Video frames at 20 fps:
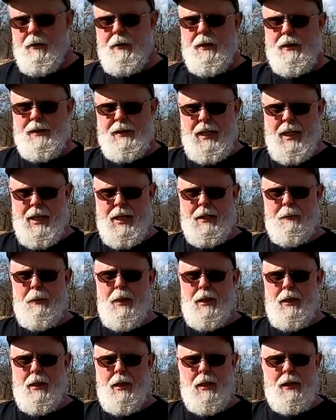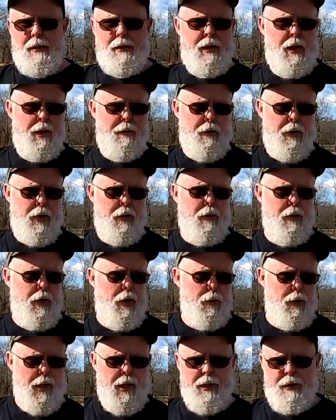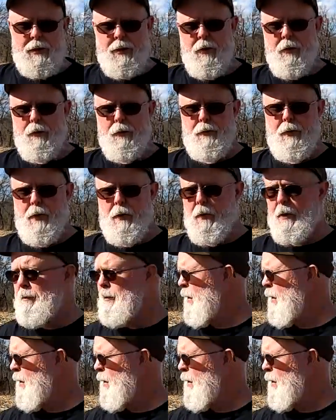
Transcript: the same as every other location on the farm.